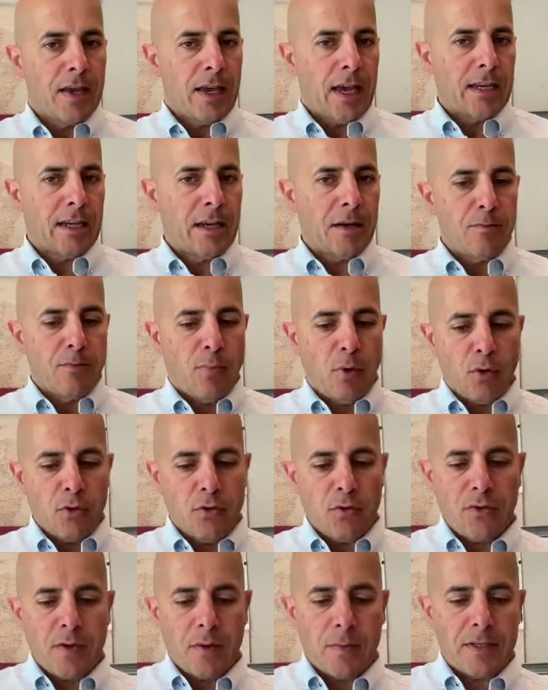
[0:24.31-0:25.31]
And in both
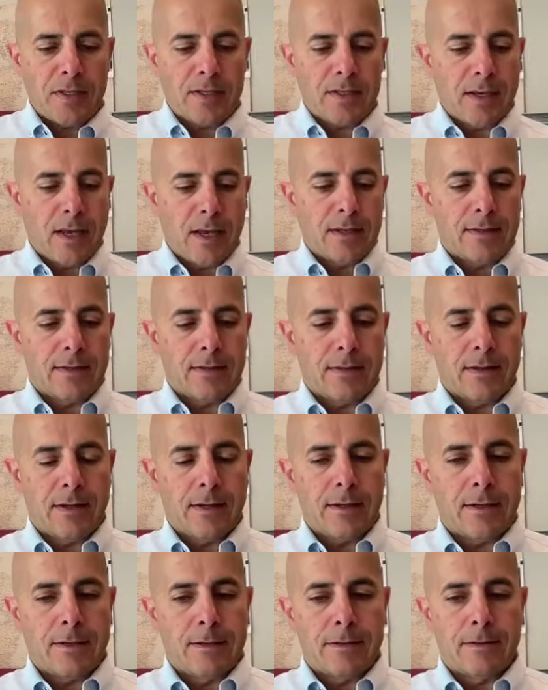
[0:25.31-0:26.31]
of them, it says
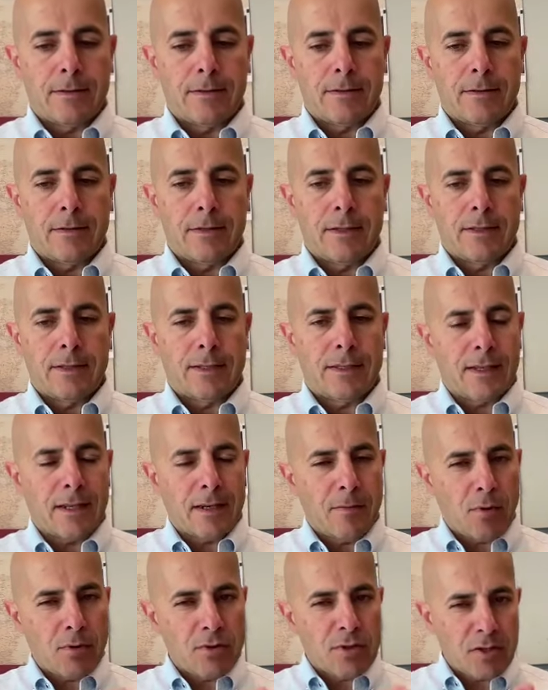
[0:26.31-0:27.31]
uh, it's not
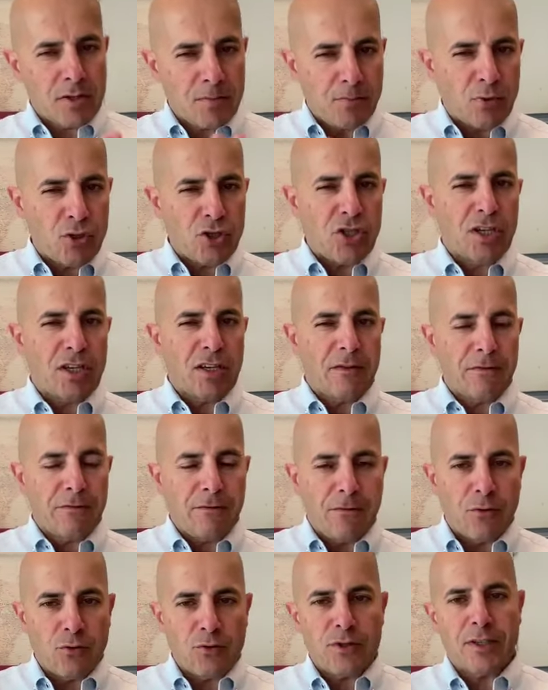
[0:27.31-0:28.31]
about just pushing and
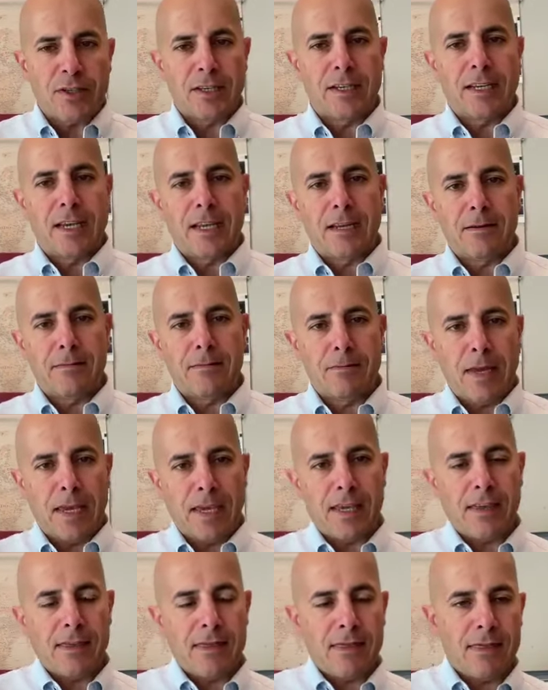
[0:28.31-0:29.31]
forcing and
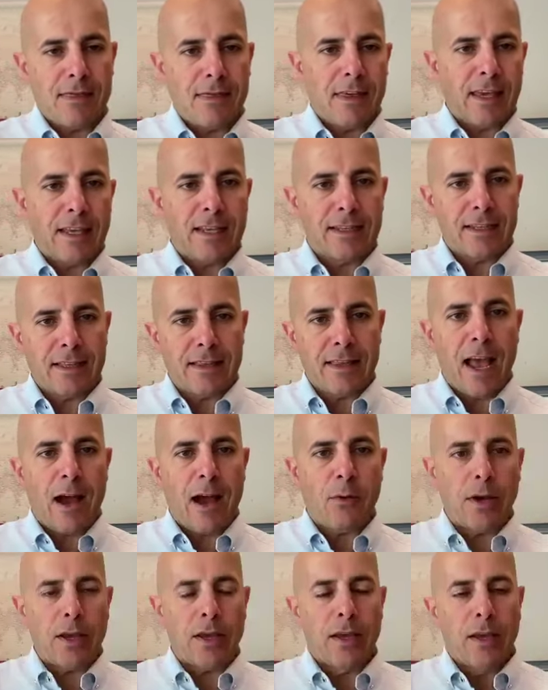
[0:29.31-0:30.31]
making things
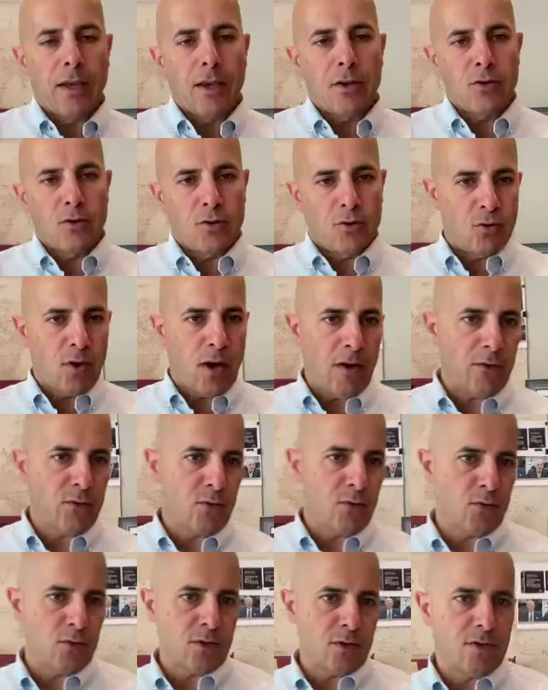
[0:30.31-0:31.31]
that way. You do have to
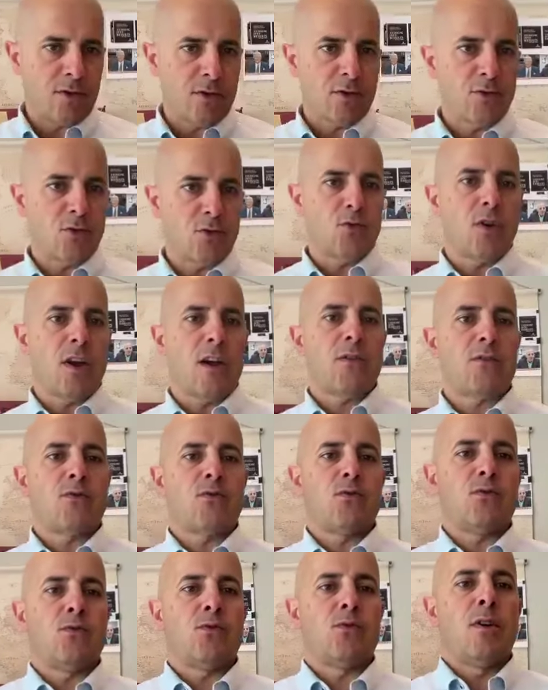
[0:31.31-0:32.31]
work hard. You do have
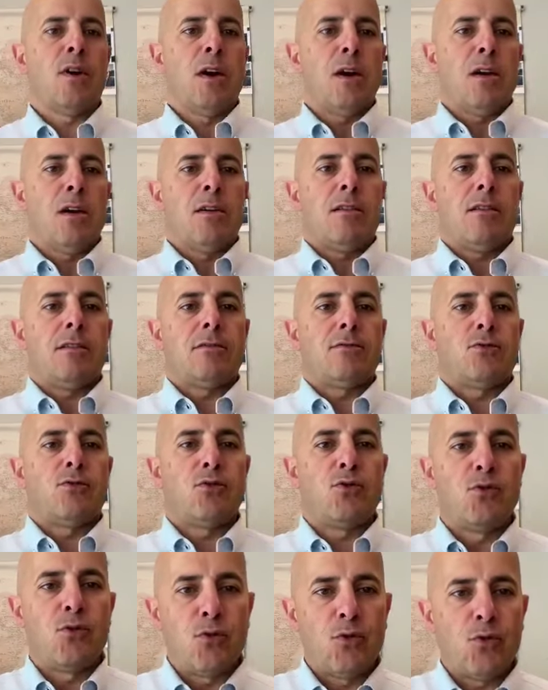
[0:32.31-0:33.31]
to uh,
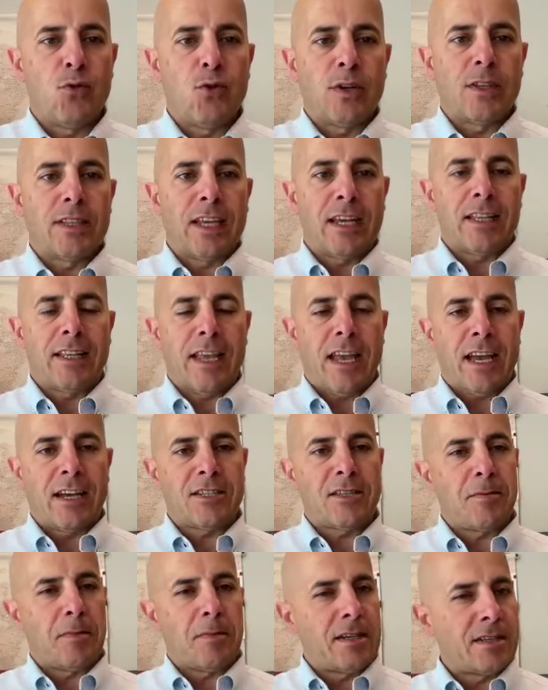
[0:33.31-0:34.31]
do and take the
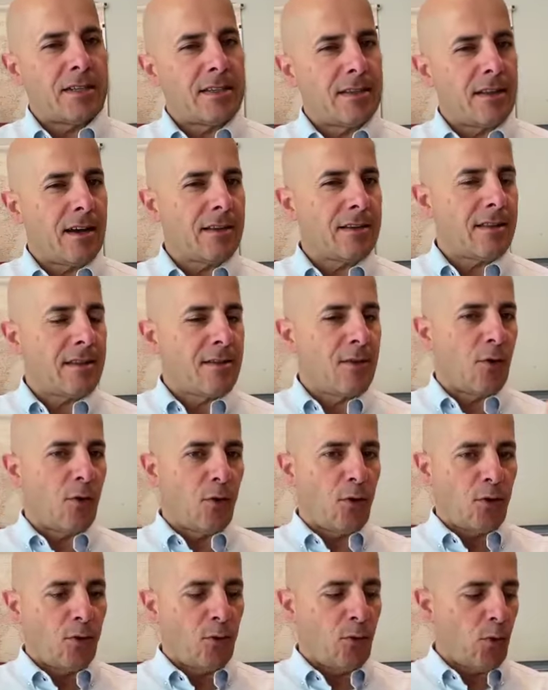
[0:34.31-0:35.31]
action, but it's not the
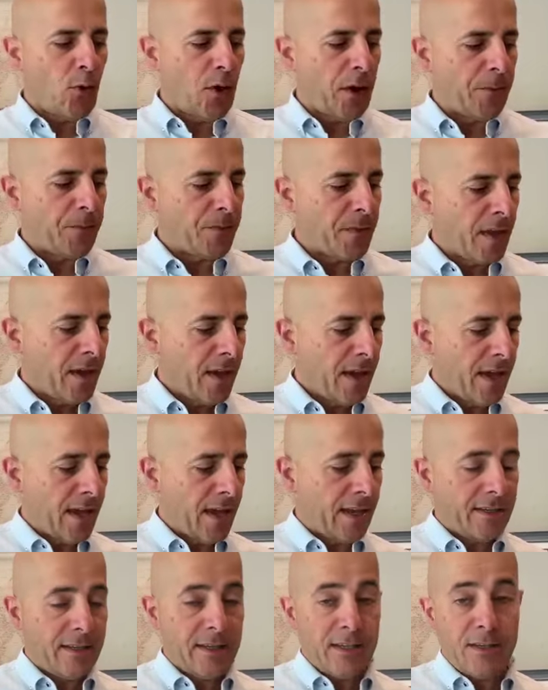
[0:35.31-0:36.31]
old way.
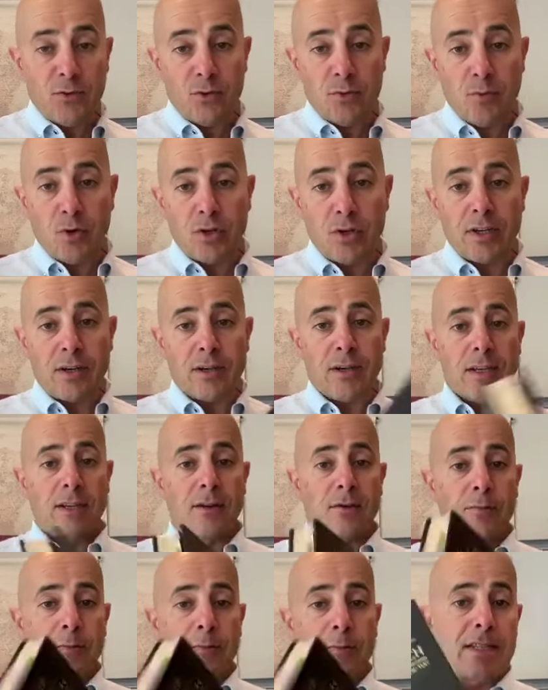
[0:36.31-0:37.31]
And these two books are, you
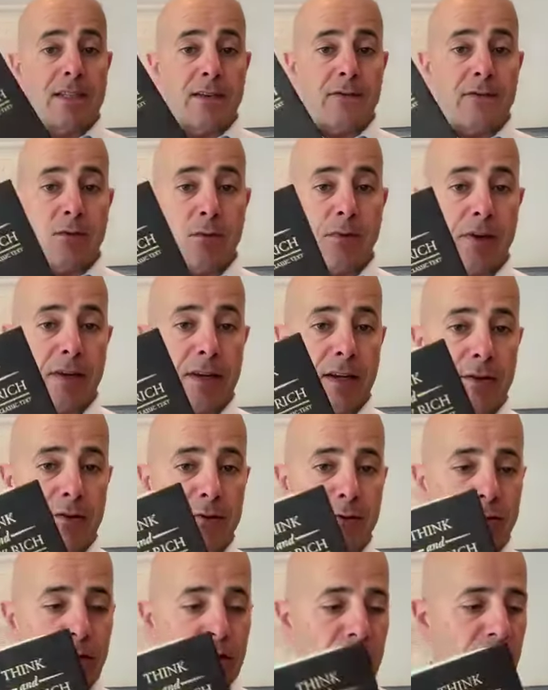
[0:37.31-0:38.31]
know, basically from Think and
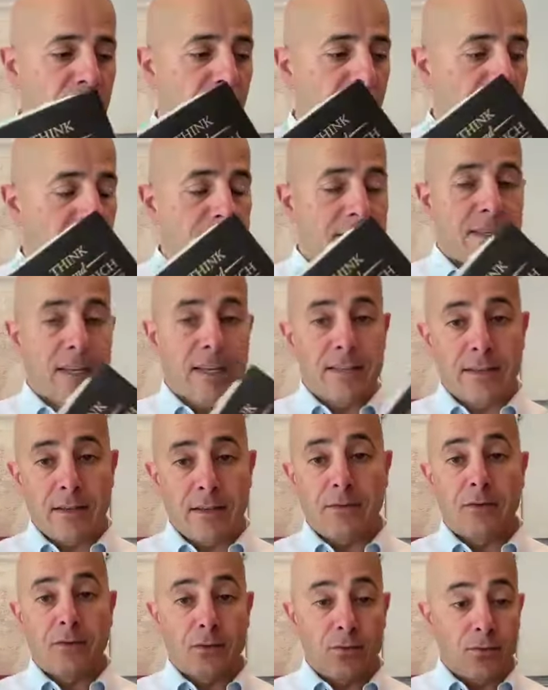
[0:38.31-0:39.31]
Grow Rich says
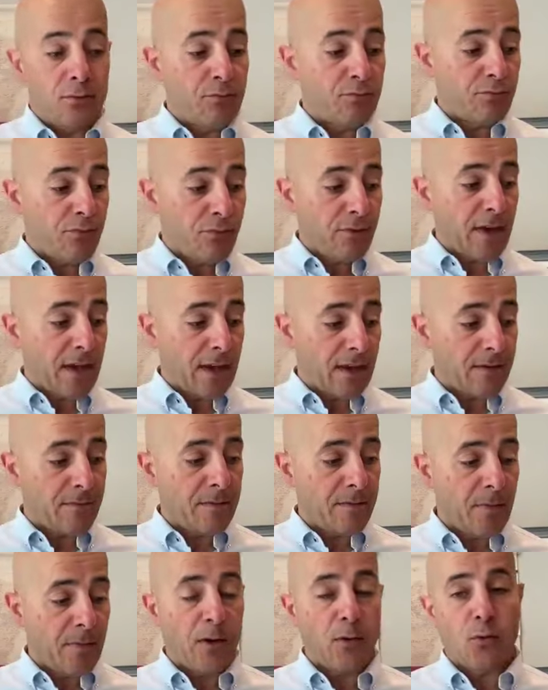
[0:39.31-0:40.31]
if you think
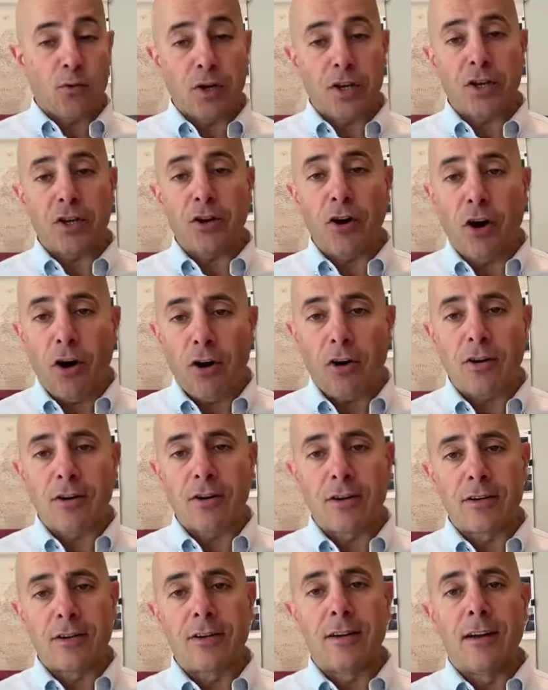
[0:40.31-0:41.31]
by working
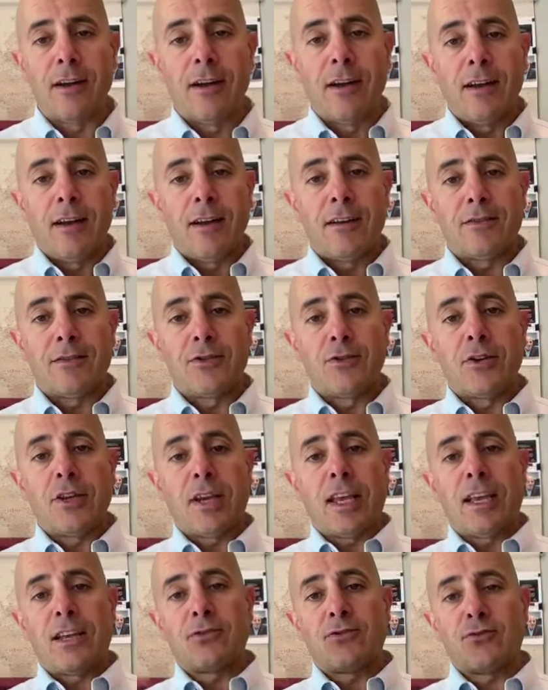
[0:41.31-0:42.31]
hard uh, you're gonna
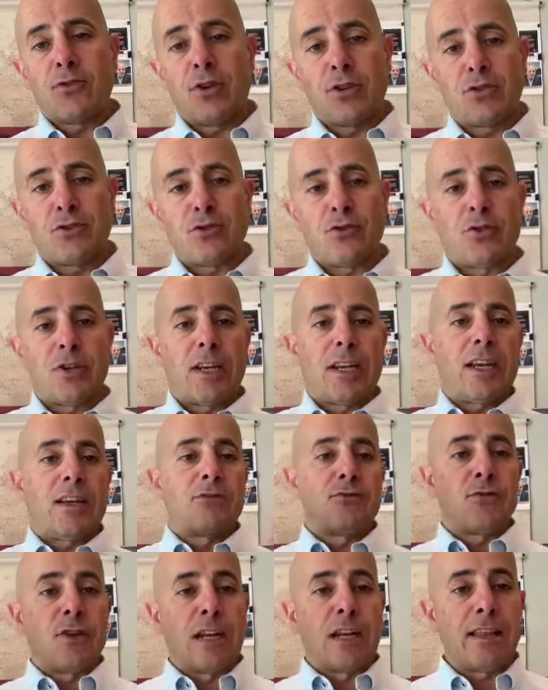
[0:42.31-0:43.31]
get rich or you're gonna
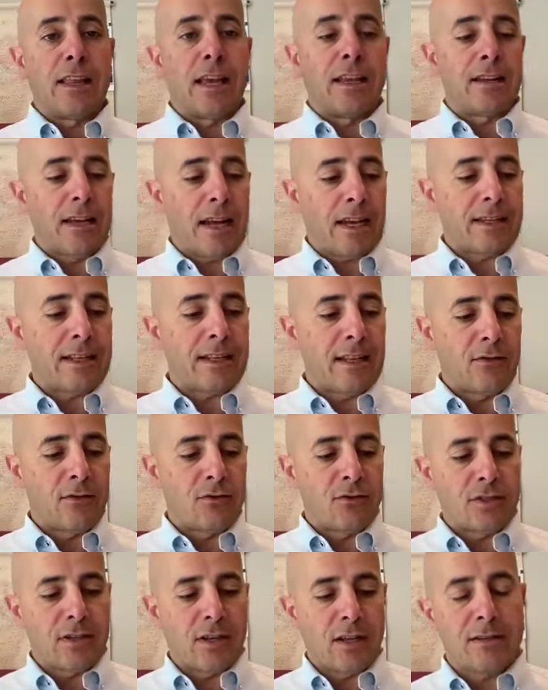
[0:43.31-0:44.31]
get really that next level
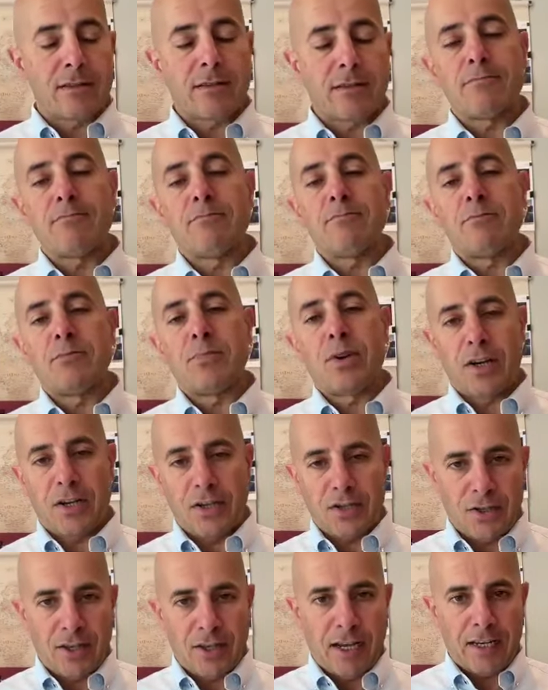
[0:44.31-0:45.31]
results,
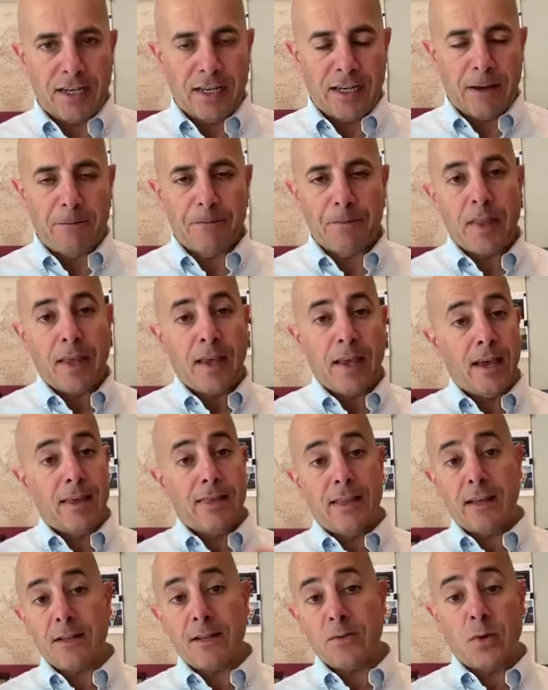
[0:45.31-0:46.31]
perish the idea.
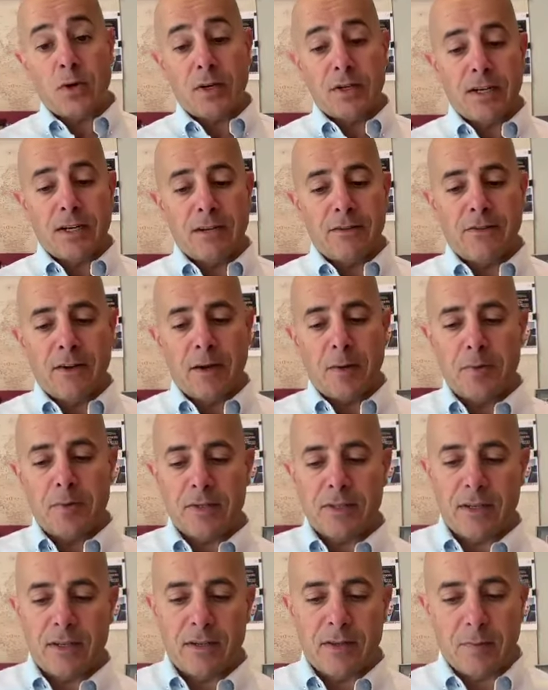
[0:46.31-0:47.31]
And that's why
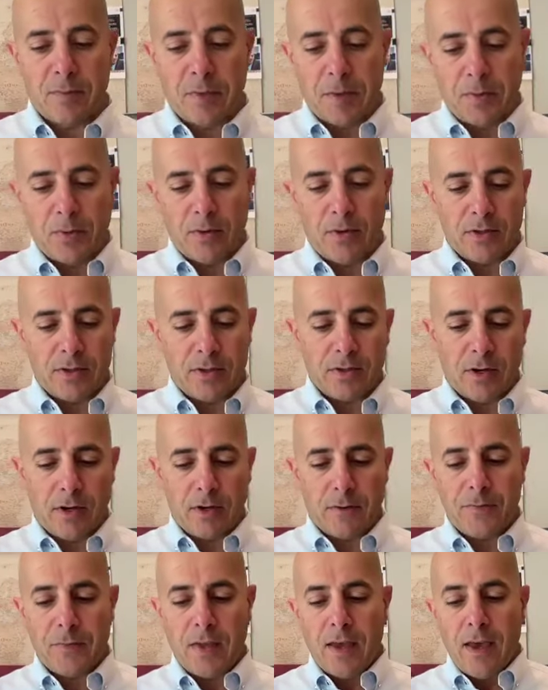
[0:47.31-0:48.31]
95% of the people are stuck.